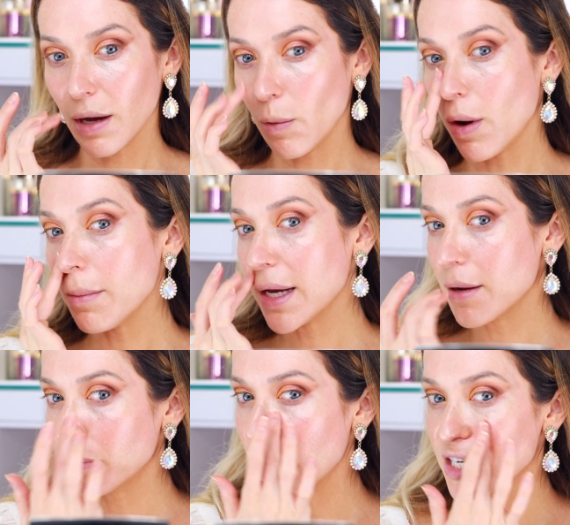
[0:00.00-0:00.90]
I want my
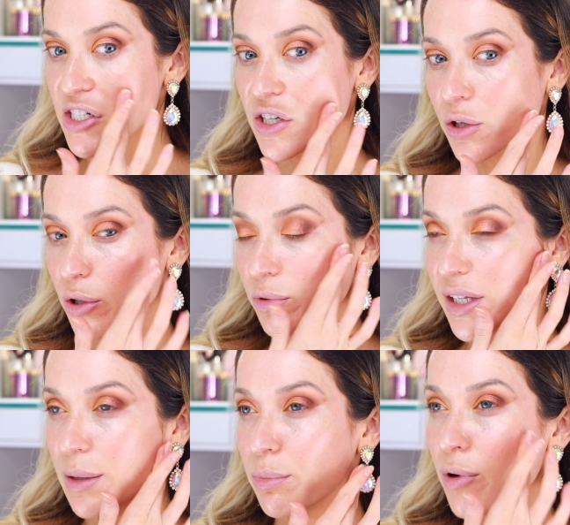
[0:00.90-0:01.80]
complexion to look
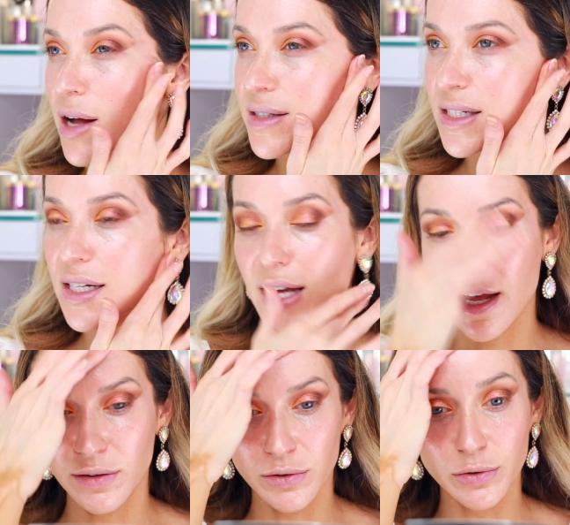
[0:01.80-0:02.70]
really bronzy
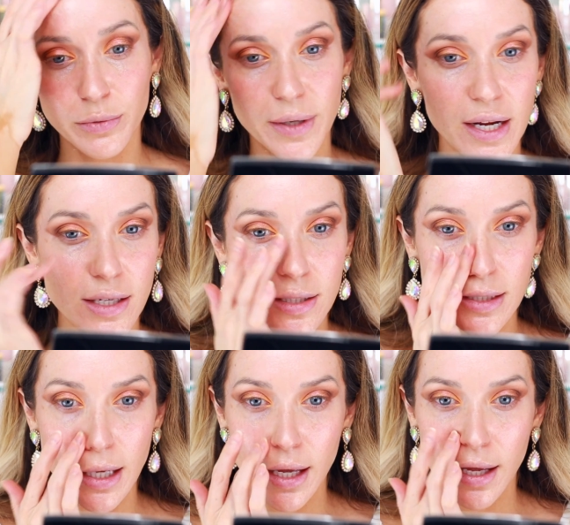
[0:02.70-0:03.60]
and
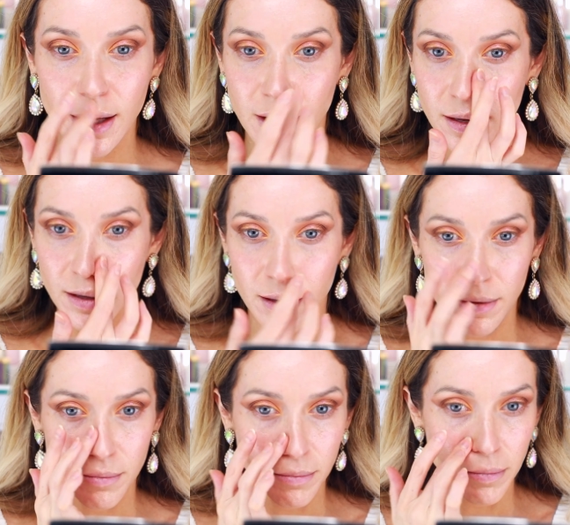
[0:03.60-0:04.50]
luminous,
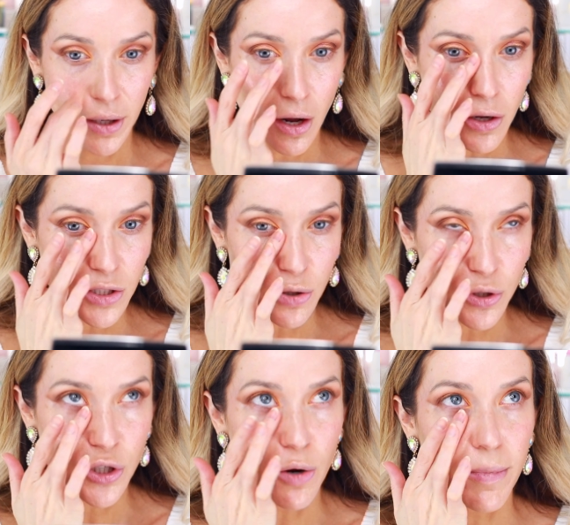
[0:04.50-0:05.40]
but also
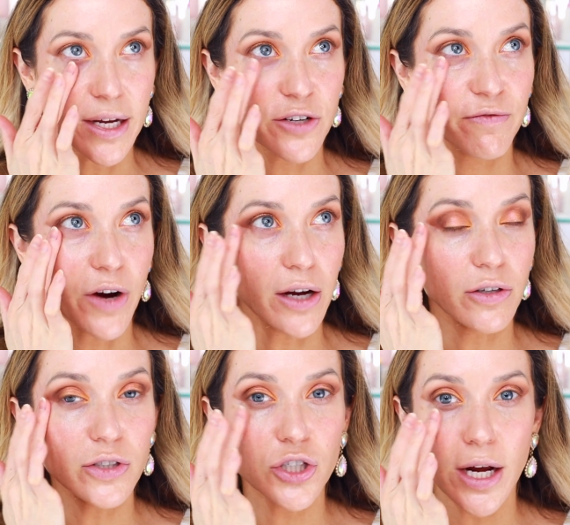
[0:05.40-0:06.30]
show my
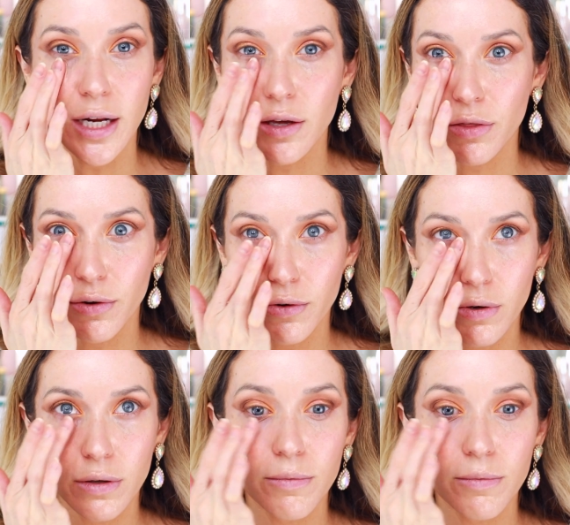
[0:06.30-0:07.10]
freckles shining through.